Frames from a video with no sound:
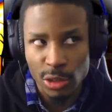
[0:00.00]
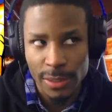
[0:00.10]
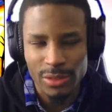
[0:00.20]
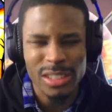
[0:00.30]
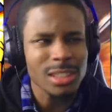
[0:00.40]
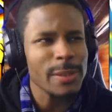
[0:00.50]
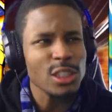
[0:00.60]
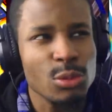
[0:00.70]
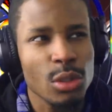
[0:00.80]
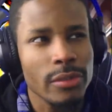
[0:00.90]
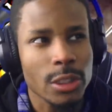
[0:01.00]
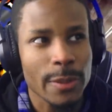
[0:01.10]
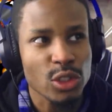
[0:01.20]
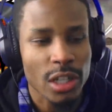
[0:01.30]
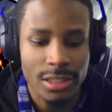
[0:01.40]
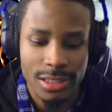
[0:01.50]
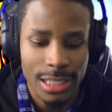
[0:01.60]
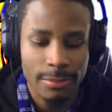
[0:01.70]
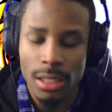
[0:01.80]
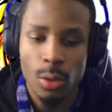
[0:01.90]
art, special move and special art the
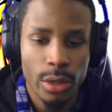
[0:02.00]
same,